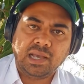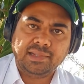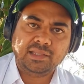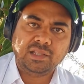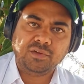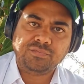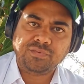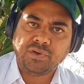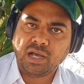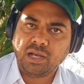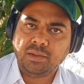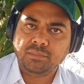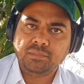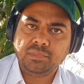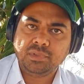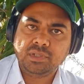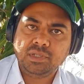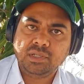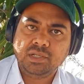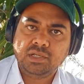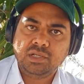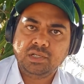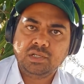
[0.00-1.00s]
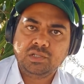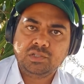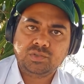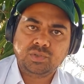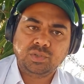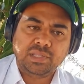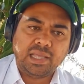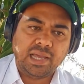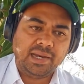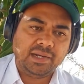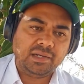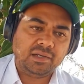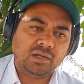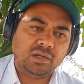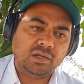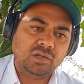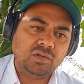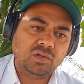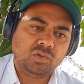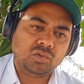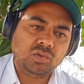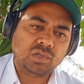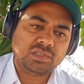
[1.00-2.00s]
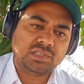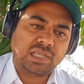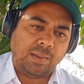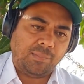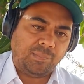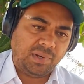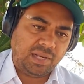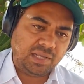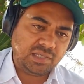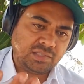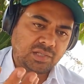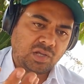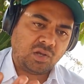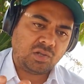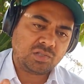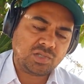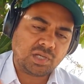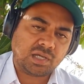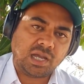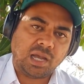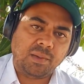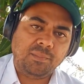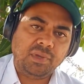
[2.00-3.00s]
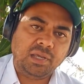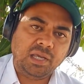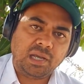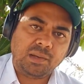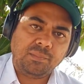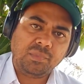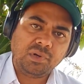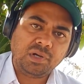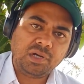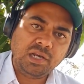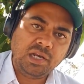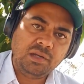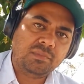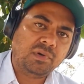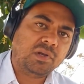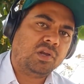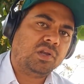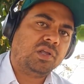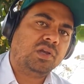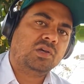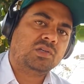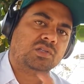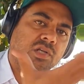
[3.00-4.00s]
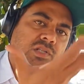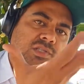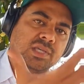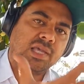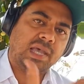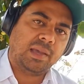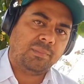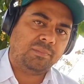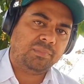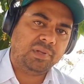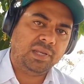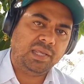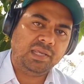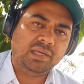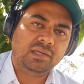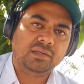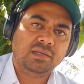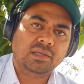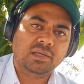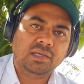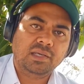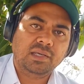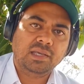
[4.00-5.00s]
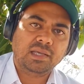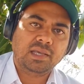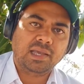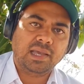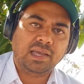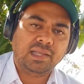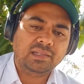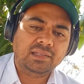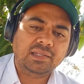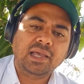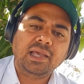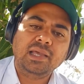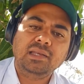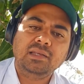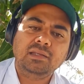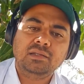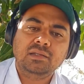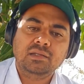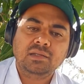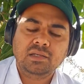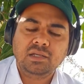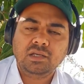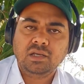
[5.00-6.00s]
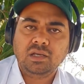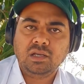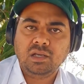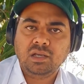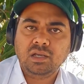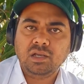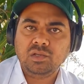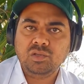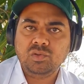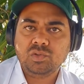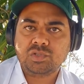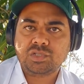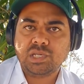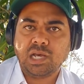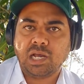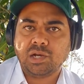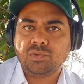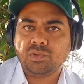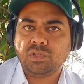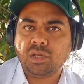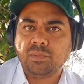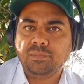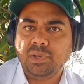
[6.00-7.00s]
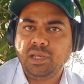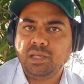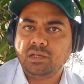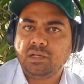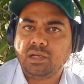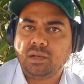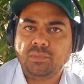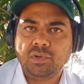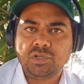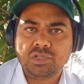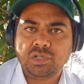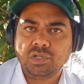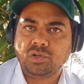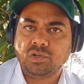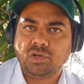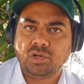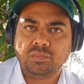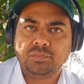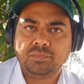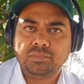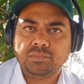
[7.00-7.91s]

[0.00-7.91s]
the farm, so that those saplings are also coming up, green manuring is also happening, and then you start with your main commercial crop.